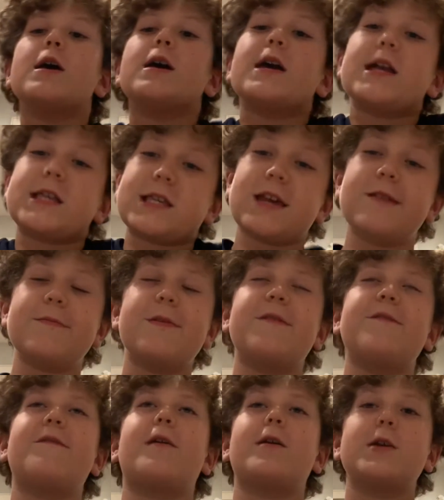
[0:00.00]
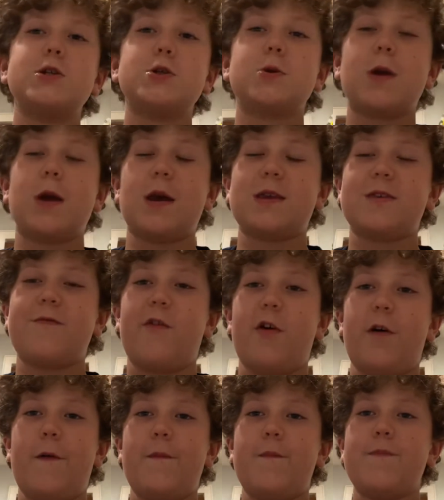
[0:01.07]
It's going to be very
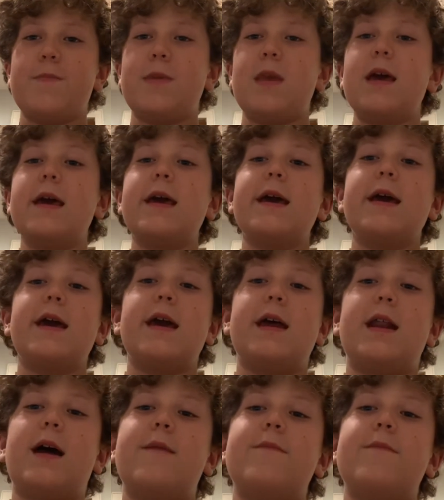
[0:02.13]
stressful. And